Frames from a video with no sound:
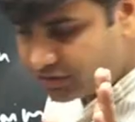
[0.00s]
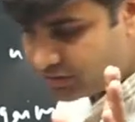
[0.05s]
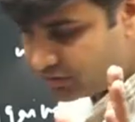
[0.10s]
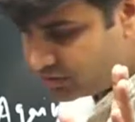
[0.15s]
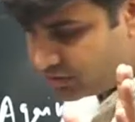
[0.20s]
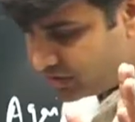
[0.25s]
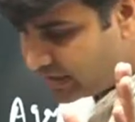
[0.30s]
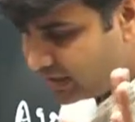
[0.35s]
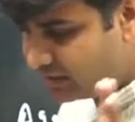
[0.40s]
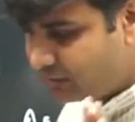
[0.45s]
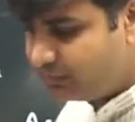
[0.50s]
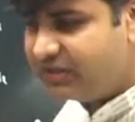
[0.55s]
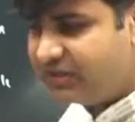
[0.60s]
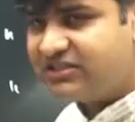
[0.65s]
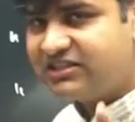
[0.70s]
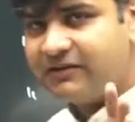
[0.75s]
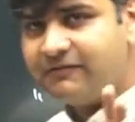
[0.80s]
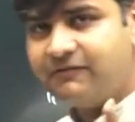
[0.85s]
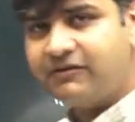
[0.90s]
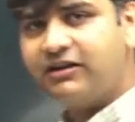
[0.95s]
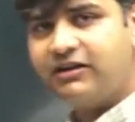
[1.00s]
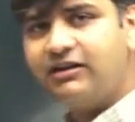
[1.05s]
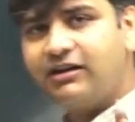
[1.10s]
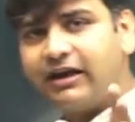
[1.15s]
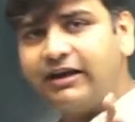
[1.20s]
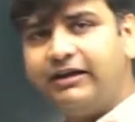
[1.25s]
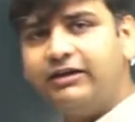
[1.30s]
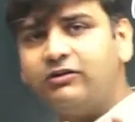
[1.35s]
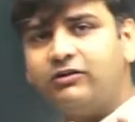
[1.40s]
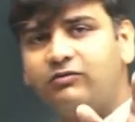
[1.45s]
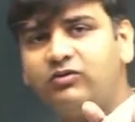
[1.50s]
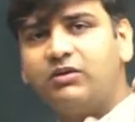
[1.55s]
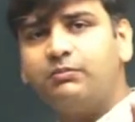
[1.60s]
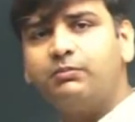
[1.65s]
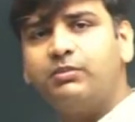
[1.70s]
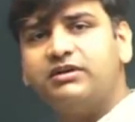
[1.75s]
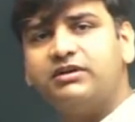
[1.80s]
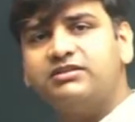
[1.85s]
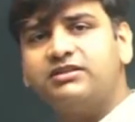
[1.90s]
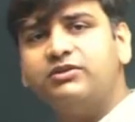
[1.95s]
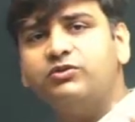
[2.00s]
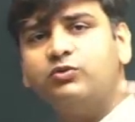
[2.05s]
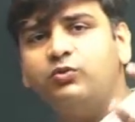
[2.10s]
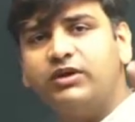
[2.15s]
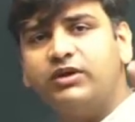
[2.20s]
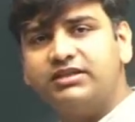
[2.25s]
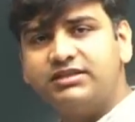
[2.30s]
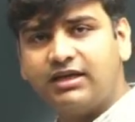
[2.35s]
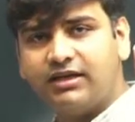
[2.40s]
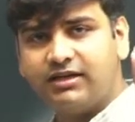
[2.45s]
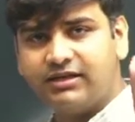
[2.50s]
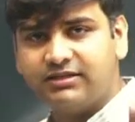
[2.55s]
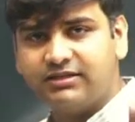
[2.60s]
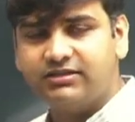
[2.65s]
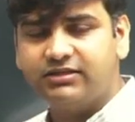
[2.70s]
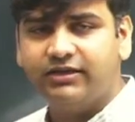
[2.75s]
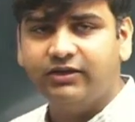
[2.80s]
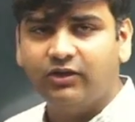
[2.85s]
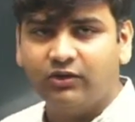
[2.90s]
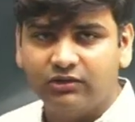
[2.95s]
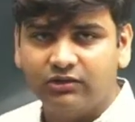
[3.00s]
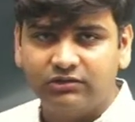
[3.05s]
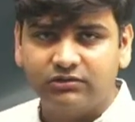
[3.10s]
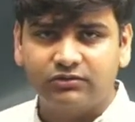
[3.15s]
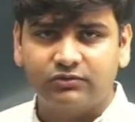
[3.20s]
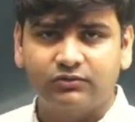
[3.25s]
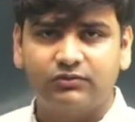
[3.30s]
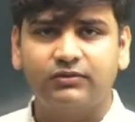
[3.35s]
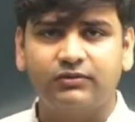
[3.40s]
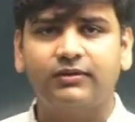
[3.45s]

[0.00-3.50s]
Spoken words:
shall be several rights of the person who has arrested also.